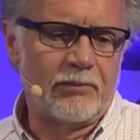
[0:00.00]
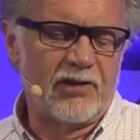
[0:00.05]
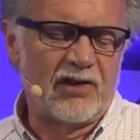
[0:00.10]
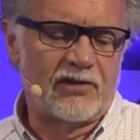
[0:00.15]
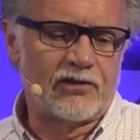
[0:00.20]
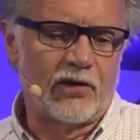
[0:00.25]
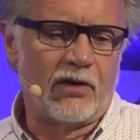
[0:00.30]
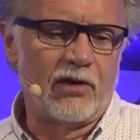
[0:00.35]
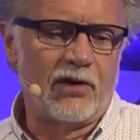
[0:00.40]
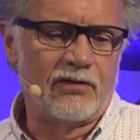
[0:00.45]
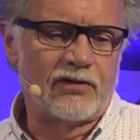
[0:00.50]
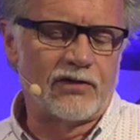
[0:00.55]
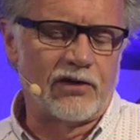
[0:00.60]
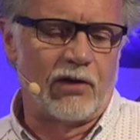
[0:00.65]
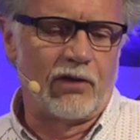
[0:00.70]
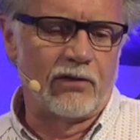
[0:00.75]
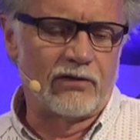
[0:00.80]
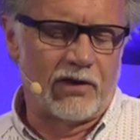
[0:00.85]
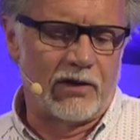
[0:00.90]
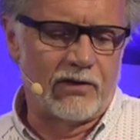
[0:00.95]
the Song of
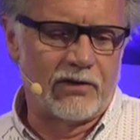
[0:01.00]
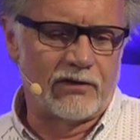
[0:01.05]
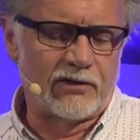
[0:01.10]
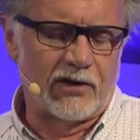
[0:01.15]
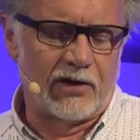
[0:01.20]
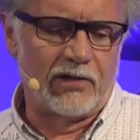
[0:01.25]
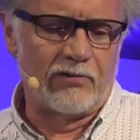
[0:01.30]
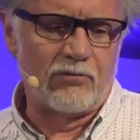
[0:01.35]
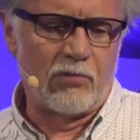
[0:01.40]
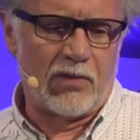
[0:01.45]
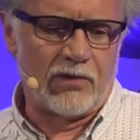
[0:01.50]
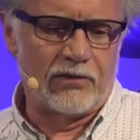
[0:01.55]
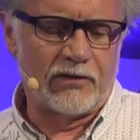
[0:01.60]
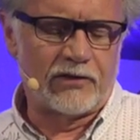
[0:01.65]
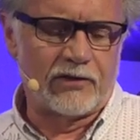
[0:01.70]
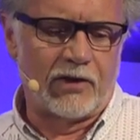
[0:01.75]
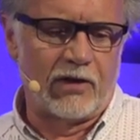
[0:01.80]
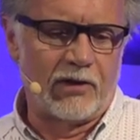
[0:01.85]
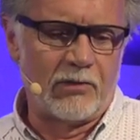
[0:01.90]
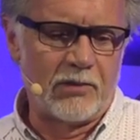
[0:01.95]
Songs or the
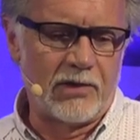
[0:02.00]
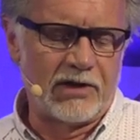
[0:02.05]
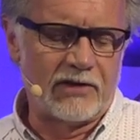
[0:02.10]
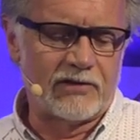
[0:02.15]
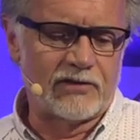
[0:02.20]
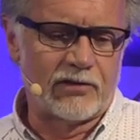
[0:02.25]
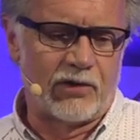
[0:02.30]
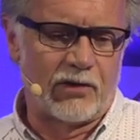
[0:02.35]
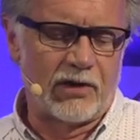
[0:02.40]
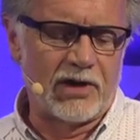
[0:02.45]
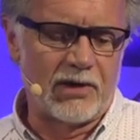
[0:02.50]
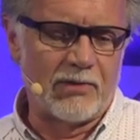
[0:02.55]
Solomon is talking